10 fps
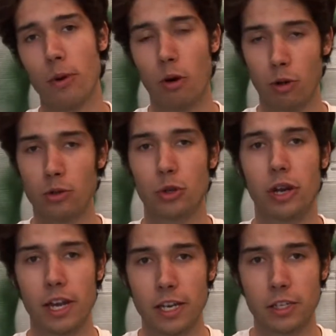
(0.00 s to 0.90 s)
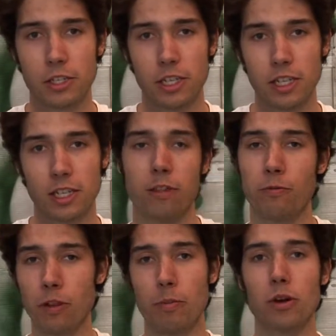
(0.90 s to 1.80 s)
Ultra H D. The
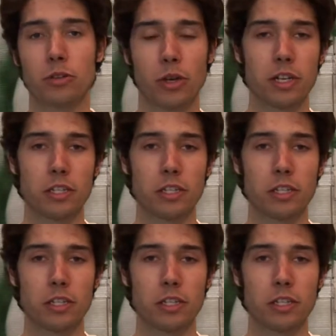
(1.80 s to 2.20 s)
Flip Ultra